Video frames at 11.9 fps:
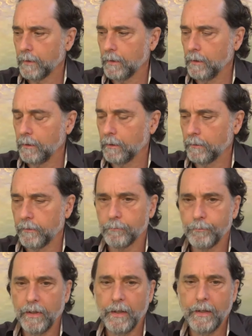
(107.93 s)
the
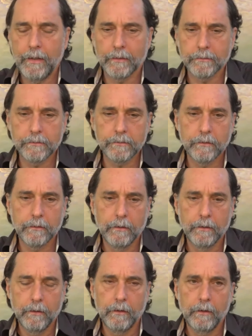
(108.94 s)
plants
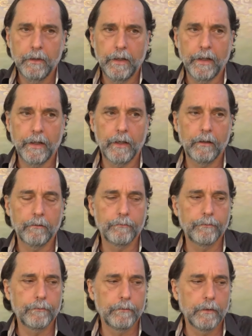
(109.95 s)

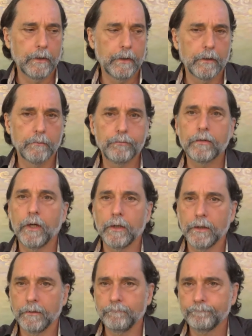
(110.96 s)
have
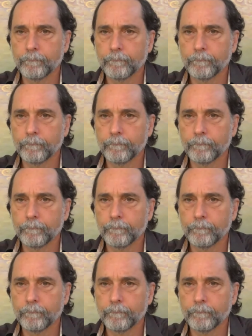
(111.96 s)
prana,